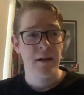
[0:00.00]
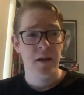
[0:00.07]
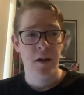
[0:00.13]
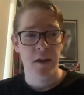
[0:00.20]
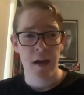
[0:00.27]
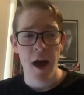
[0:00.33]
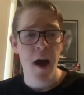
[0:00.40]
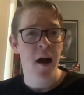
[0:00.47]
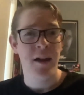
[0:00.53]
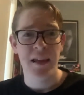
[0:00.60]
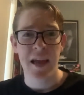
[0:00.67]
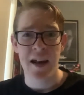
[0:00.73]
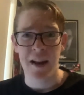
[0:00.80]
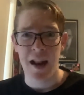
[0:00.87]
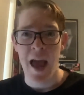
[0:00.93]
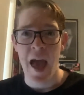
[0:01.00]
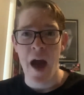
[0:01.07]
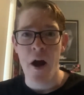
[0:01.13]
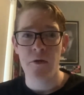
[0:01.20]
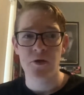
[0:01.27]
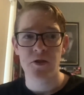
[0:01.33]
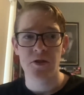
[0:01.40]
Can't get it
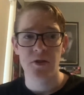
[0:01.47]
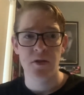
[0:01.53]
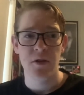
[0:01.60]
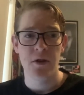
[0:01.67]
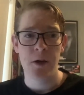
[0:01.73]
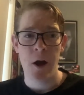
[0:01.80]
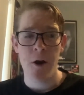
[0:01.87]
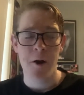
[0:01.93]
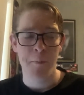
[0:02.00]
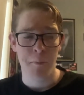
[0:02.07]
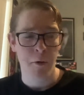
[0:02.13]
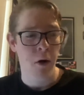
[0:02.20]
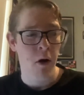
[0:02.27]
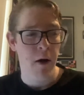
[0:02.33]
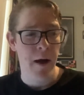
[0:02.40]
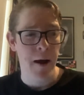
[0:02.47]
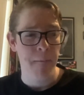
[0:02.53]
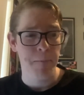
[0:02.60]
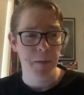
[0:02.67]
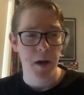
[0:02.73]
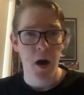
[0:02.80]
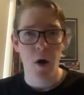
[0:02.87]
out. No prior,
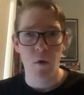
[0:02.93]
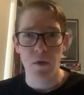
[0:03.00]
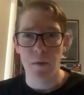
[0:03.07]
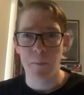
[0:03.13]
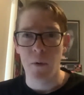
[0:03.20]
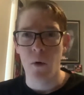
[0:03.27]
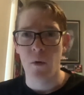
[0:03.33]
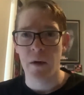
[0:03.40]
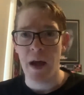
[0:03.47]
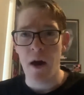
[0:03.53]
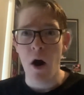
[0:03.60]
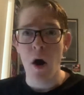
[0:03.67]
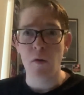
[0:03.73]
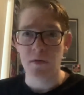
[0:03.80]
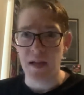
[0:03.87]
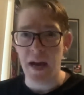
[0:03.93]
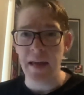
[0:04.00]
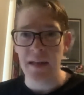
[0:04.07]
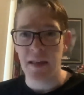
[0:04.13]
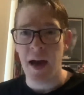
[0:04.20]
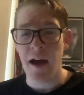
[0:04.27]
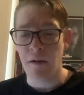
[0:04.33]
holding the ball. Now, I'll
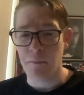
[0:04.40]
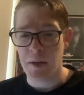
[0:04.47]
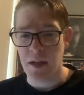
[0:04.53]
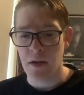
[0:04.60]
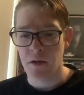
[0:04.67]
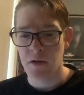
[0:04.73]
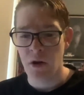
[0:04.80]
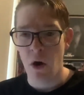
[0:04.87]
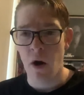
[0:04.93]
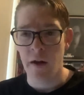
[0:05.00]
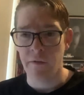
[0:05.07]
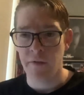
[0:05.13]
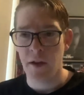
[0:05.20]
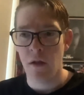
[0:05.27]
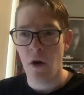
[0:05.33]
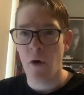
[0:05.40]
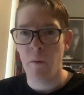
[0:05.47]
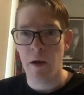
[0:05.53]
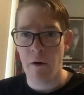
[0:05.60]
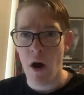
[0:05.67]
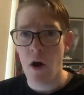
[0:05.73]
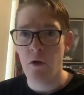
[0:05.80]
take that because I feel like
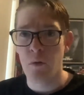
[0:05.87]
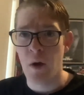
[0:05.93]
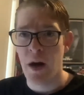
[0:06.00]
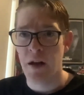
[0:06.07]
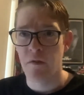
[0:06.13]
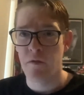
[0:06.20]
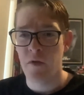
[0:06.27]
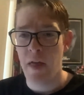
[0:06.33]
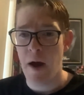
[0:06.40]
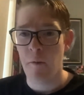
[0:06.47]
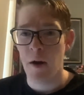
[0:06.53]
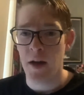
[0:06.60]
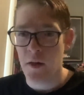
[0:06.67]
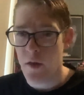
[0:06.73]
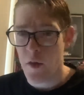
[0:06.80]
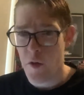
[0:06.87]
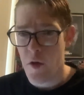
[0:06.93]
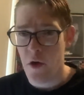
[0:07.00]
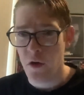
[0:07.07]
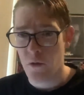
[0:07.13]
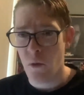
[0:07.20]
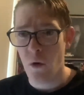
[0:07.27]
we're owed one for that one in the
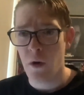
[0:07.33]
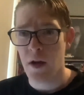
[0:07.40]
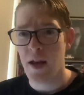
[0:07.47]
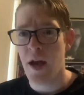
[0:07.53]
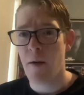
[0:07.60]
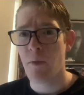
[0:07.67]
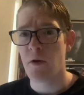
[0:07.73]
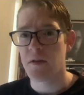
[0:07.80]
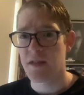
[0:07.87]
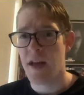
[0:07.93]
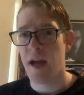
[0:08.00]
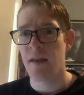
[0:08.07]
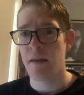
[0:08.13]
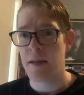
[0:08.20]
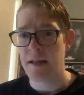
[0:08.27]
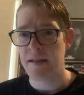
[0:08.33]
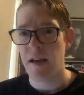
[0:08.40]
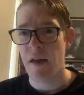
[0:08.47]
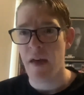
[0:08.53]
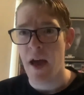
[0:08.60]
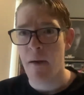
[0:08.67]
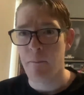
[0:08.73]
third quarter. Now, I'm not saying that that's
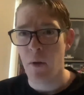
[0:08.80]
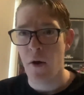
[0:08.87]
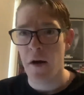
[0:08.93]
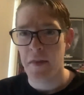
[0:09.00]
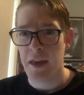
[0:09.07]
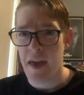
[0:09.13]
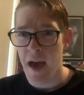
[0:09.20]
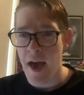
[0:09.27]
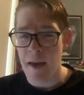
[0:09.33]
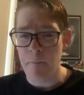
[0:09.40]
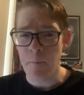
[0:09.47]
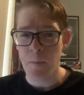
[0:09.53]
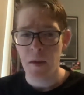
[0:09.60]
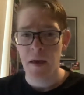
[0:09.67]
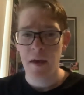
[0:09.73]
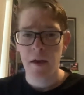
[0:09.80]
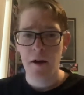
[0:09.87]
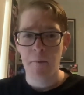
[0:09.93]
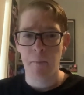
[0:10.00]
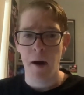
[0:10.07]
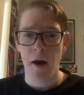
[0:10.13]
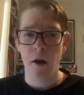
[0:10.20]
how they umpire the game,
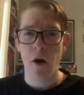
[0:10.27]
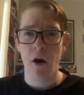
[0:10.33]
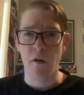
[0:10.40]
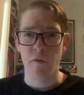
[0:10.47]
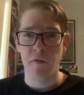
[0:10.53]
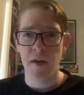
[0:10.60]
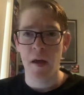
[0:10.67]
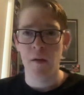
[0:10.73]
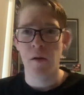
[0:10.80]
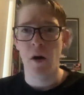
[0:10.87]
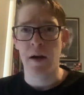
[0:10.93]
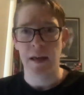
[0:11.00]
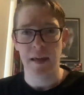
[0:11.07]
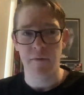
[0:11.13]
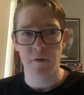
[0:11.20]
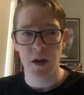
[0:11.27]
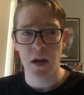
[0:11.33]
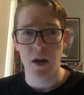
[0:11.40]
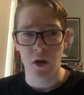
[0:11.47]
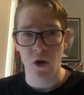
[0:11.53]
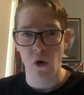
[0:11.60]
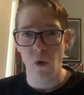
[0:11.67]
but I feel like if you're
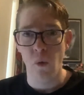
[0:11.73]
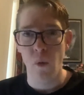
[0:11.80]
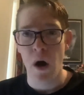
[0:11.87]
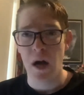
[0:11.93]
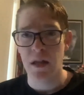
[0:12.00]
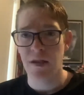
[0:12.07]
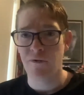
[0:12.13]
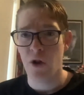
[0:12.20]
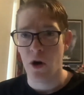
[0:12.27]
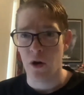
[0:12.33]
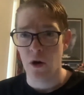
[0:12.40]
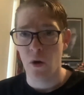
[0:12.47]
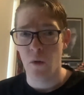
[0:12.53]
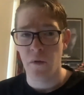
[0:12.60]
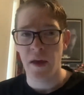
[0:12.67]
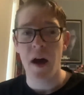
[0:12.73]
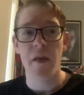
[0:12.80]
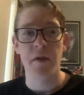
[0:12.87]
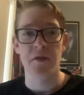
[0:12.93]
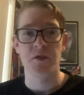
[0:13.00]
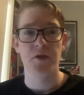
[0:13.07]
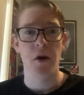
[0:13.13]
going to call one, you've got to call the
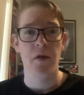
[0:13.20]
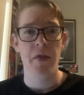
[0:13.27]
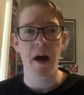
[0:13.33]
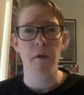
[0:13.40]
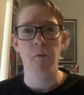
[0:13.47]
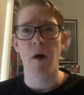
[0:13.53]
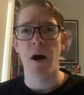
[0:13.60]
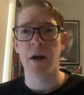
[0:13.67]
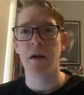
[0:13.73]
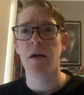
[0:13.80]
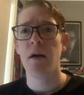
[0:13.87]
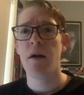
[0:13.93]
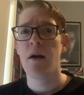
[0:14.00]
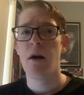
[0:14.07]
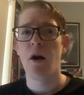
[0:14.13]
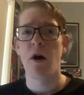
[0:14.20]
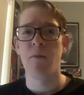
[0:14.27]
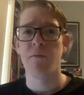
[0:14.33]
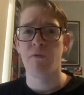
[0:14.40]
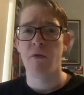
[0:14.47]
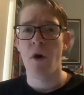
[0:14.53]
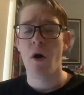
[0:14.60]
other. So that one, I'm
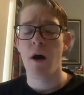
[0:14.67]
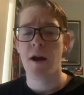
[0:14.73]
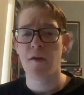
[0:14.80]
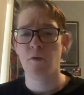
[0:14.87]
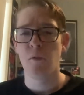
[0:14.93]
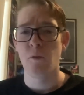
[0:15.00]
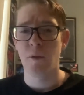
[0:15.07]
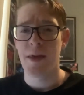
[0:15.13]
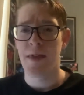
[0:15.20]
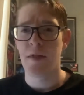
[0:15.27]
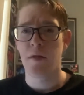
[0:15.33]
fine with